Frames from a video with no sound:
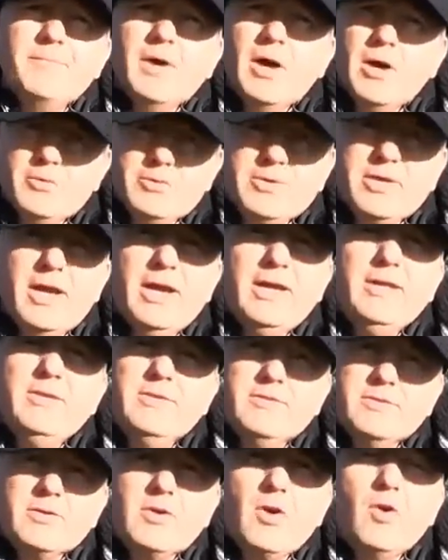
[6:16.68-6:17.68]
Okay,
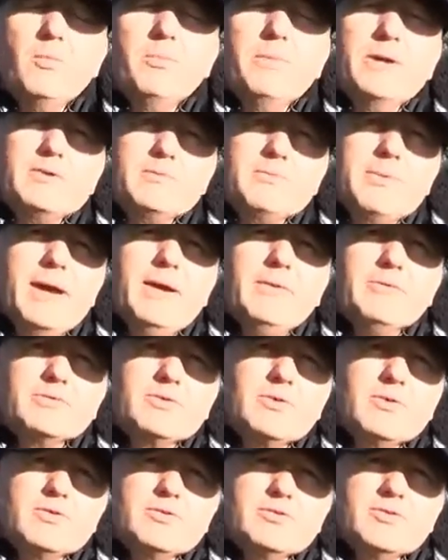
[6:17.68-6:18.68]
the Goldmax Power's
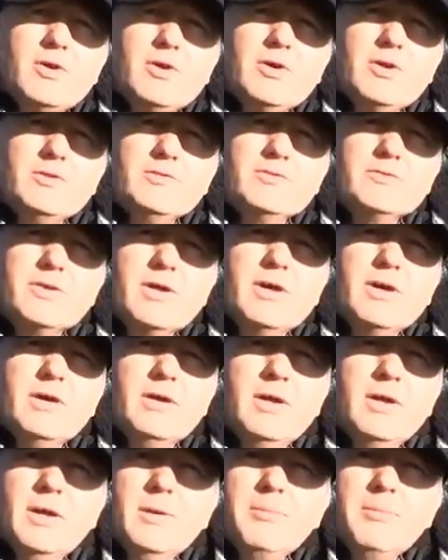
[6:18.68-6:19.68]
got a silencer,
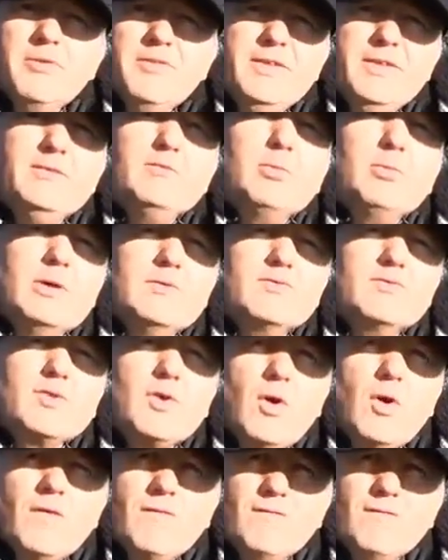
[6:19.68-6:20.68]
but this one's
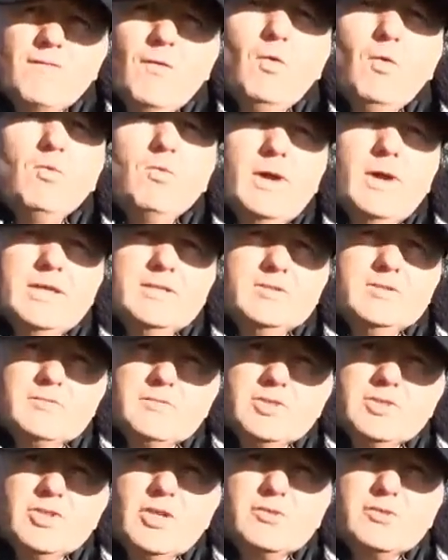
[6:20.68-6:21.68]
got a full range of
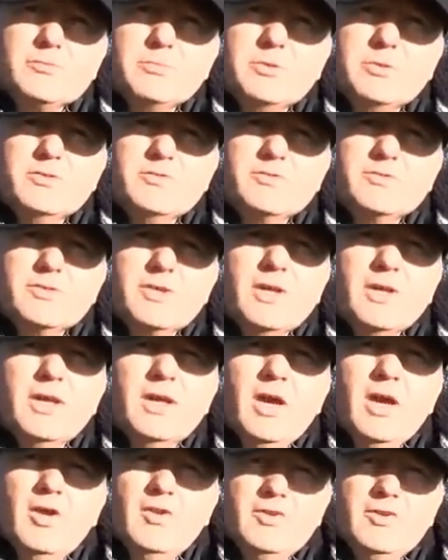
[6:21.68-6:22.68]
adjustments,
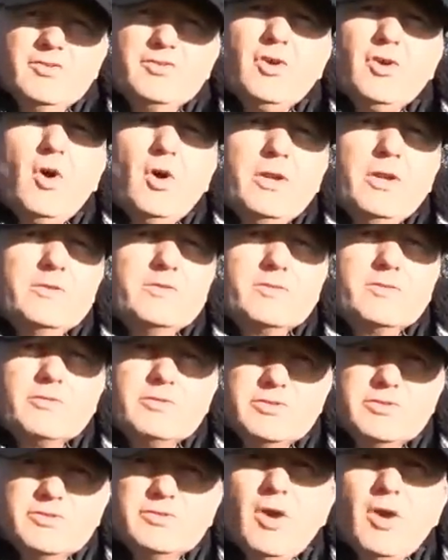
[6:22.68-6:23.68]
and the silencer
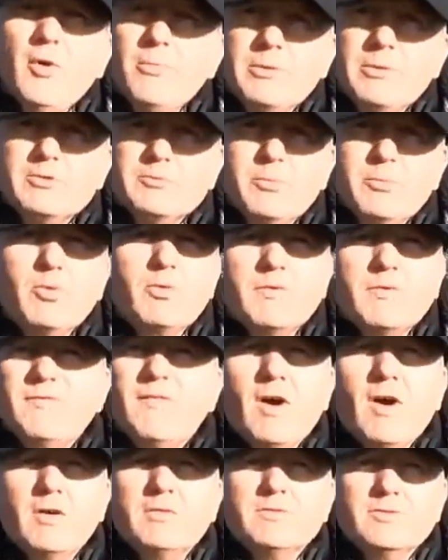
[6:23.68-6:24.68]
is so much more
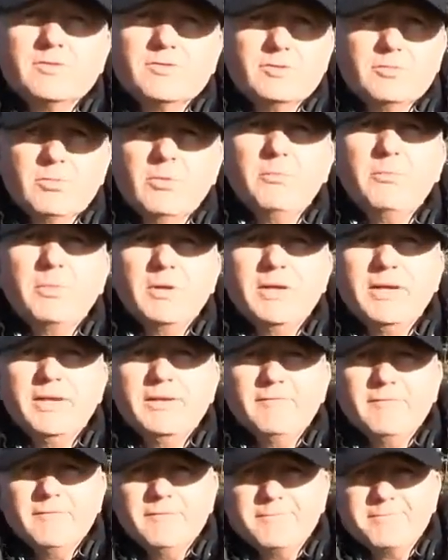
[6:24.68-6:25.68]
advanced you wouldn't
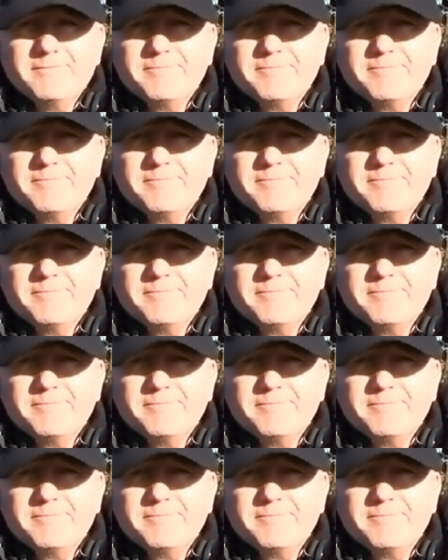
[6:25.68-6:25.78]
believe.